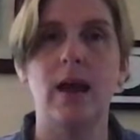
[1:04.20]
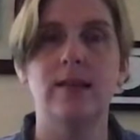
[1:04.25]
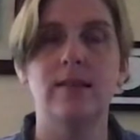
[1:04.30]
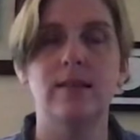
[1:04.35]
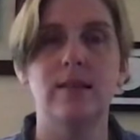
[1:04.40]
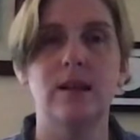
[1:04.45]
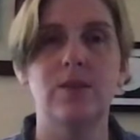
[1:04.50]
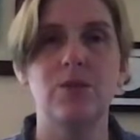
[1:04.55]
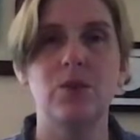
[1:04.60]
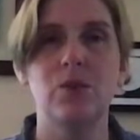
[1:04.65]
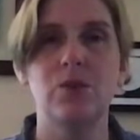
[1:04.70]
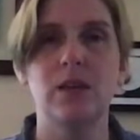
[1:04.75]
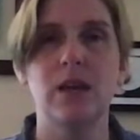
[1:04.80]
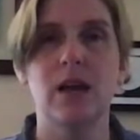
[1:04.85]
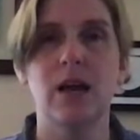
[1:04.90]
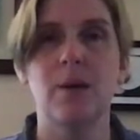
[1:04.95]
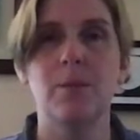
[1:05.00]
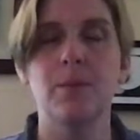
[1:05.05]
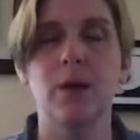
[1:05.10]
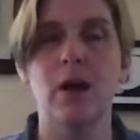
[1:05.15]
instead of using
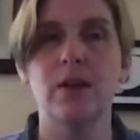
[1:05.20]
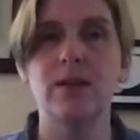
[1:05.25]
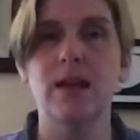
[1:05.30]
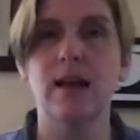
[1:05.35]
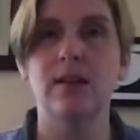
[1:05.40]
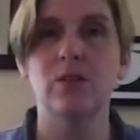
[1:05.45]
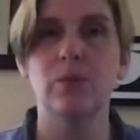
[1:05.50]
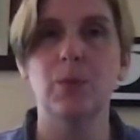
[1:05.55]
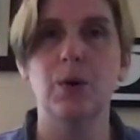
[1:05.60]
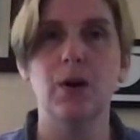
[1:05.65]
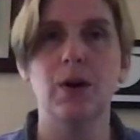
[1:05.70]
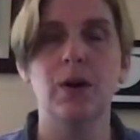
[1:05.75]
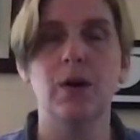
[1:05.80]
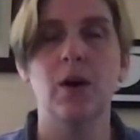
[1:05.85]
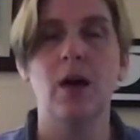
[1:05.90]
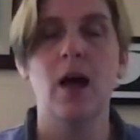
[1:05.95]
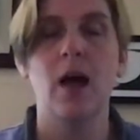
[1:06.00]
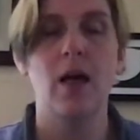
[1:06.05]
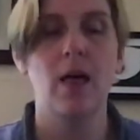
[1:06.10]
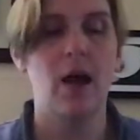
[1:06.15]
a textbook,
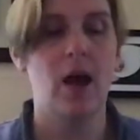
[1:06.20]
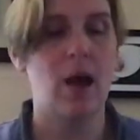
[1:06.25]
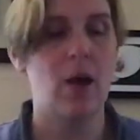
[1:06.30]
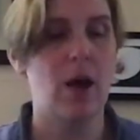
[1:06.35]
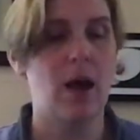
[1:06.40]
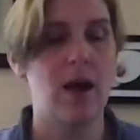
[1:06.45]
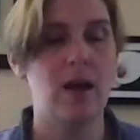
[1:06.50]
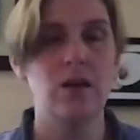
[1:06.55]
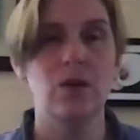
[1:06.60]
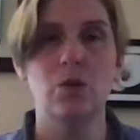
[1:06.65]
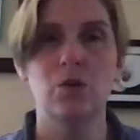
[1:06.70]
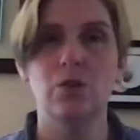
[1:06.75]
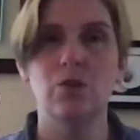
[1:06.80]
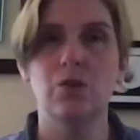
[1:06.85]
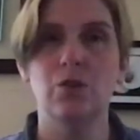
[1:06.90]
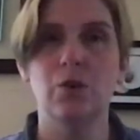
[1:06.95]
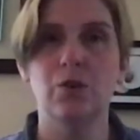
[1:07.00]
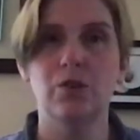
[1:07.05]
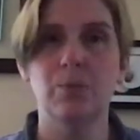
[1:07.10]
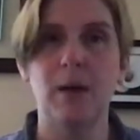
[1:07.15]
I use
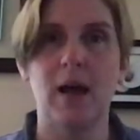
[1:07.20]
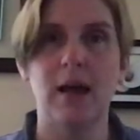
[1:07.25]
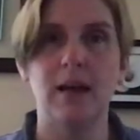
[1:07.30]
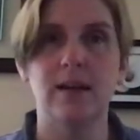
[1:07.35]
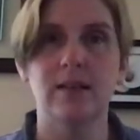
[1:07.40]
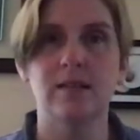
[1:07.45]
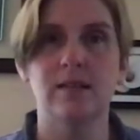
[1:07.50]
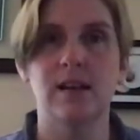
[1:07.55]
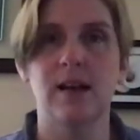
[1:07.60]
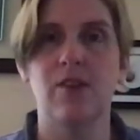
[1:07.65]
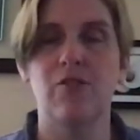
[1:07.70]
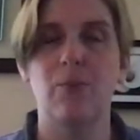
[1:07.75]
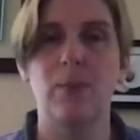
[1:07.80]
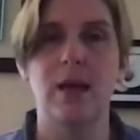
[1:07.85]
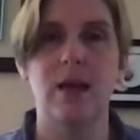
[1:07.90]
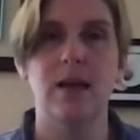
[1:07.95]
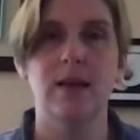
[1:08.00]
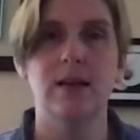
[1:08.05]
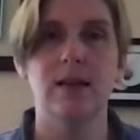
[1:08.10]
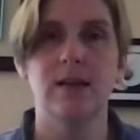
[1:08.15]
course packets that I've
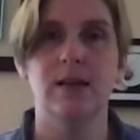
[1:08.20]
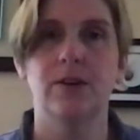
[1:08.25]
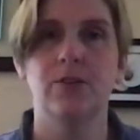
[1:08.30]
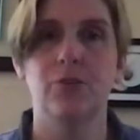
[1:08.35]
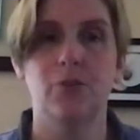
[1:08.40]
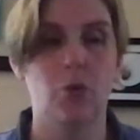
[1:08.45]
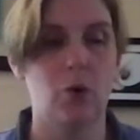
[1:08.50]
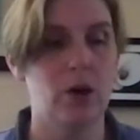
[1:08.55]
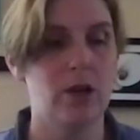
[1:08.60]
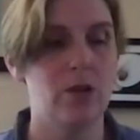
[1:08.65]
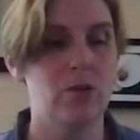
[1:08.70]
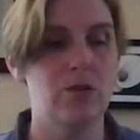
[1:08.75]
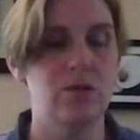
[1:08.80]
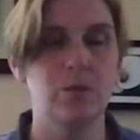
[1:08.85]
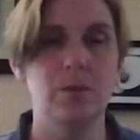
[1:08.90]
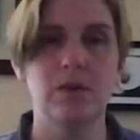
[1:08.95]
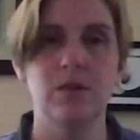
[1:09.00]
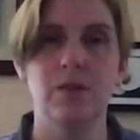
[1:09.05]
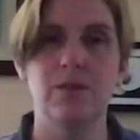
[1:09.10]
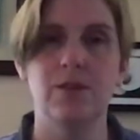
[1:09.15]
made for you
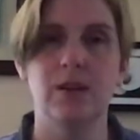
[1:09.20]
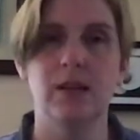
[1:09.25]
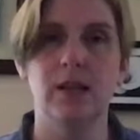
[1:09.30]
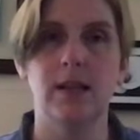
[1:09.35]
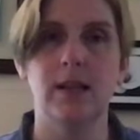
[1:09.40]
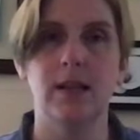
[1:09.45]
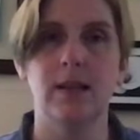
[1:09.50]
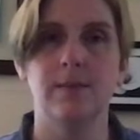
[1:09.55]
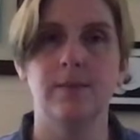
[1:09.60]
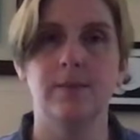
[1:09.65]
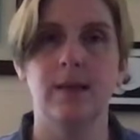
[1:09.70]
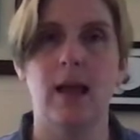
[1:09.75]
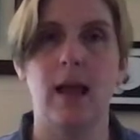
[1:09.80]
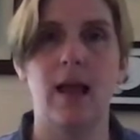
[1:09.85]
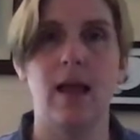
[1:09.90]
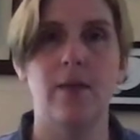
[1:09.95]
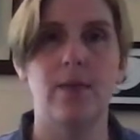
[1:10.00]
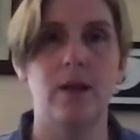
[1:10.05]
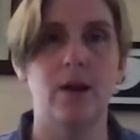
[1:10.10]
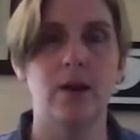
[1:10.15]
specifically,
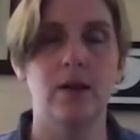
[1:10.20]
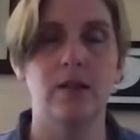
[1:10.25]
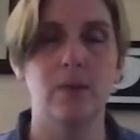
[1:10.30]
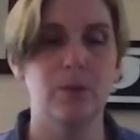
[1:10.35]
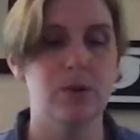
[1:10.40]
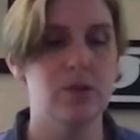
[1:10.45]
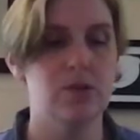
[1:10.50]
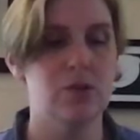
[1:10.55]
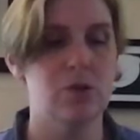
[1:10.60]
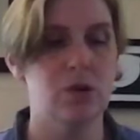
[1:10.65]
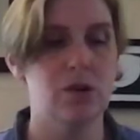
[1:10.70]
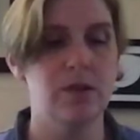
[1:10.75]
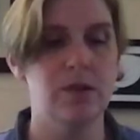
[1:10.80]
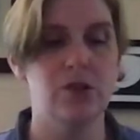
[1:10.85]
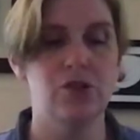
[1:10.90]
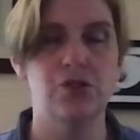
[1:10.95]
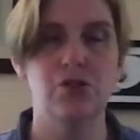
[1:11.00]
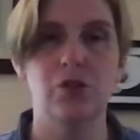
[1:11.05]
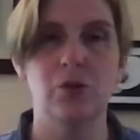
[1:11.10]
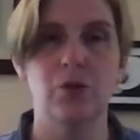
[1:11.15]
and they're in the bookstore.
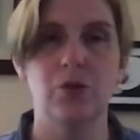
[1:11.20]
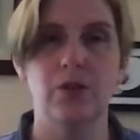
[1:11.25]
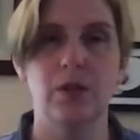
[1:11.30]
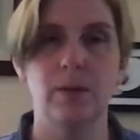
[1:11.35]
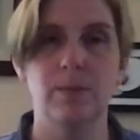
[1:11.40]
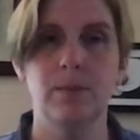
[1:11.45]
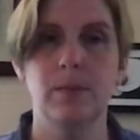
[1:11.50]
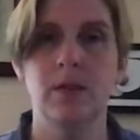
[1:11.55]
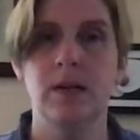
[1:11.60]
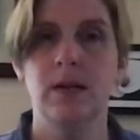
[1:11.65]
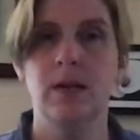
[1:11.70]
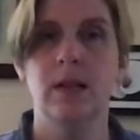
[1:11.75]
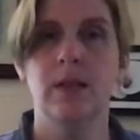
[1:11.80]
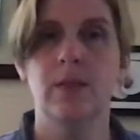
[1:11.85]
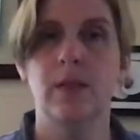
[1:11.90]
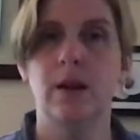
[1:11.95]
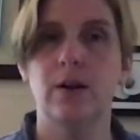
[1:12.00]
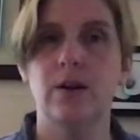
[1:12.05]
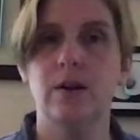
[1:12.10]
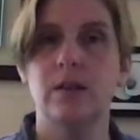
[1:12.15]
There's two of them.
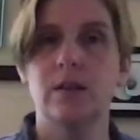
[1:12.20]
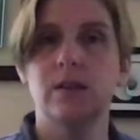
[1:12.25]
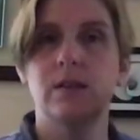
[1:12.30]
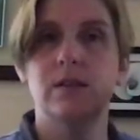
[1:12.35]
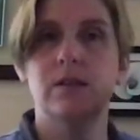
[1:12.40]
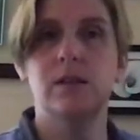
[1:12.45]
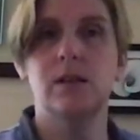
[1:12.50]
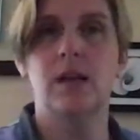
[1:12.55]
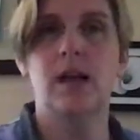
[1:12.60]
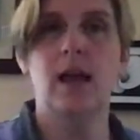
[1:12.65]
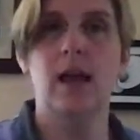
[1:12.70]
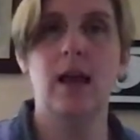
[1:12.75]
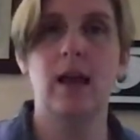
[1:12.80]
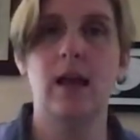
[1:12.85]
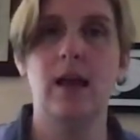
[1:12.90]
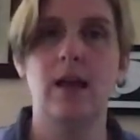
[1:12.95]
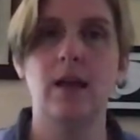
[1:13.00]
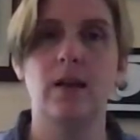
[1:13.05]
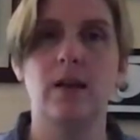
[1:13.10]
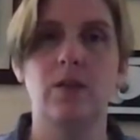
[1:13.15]
There is
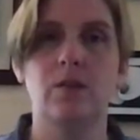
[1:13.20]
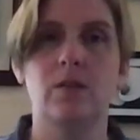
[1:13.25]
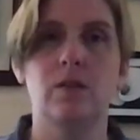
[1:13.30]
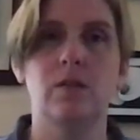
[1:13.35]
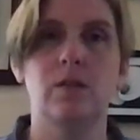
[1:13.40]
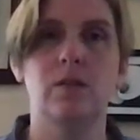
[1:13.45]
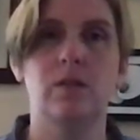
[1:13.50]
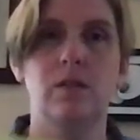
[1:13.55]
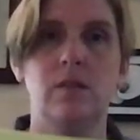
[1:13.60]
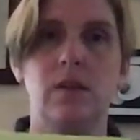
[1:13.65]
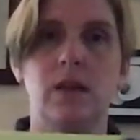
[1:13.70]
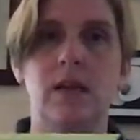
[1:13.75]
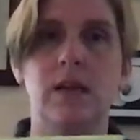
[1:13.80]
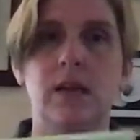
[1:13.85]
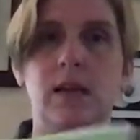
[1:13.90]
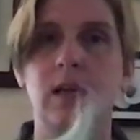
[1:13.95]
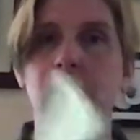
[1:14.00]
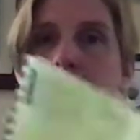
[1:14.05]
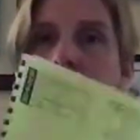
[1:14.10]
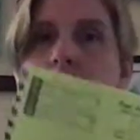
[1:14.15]
a
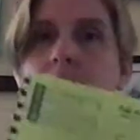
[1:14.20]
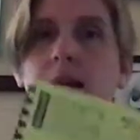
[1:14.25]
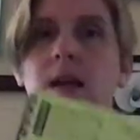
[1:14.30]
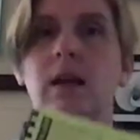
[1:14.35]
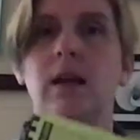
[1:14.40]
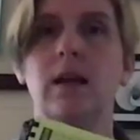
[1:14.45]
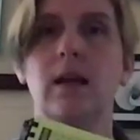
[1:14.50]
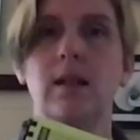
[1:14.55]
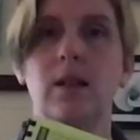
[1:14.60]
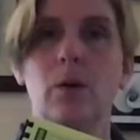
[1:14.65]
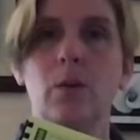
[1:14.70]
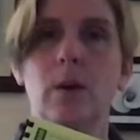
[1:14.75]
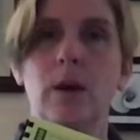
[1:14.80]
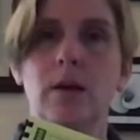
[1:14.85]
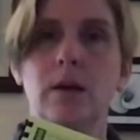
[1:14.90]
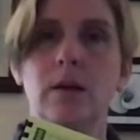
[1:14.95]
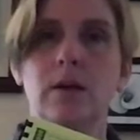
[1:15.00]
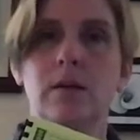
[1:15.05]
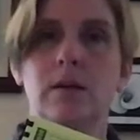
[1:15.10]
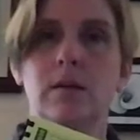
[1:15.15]
skinny yellow
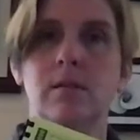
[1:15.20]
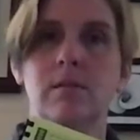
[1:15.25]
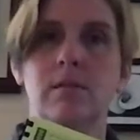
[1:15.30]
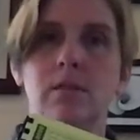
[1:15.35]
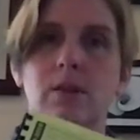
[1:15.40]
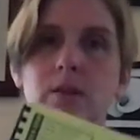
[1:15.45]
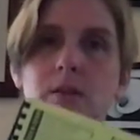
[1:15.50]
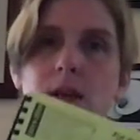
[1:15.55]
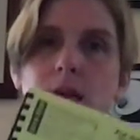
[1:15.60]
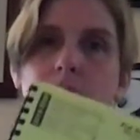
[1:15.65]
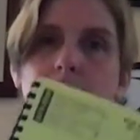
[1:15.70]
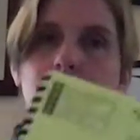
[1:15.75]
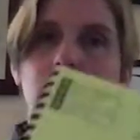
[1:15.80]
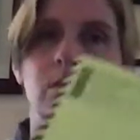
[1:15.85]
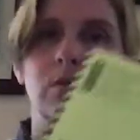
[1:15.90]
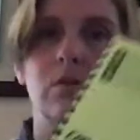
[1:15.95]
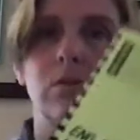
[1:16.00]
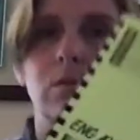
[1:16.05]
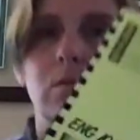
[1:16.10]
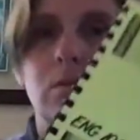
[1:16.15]
one, looks like
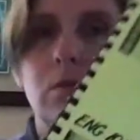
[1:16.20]
this,